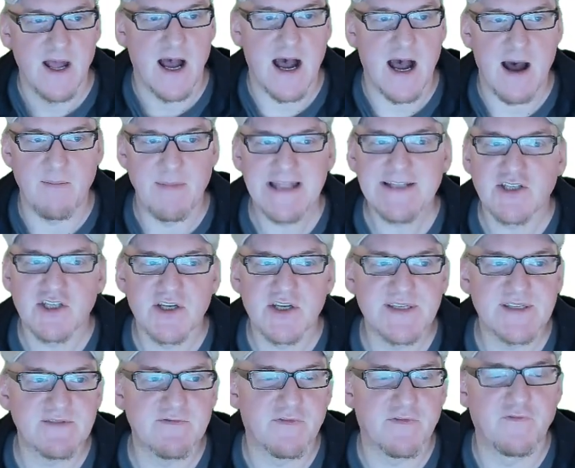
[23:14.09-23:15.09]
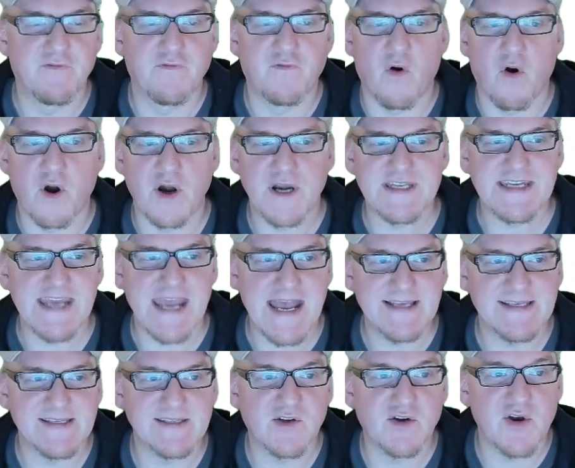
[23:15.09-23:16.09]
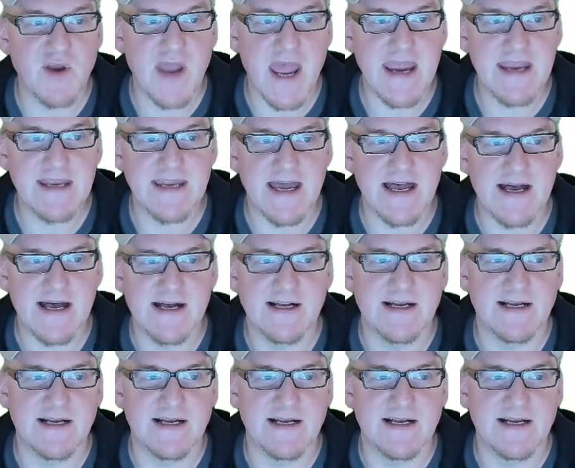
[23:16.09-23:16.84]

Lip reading: Let's just for test create a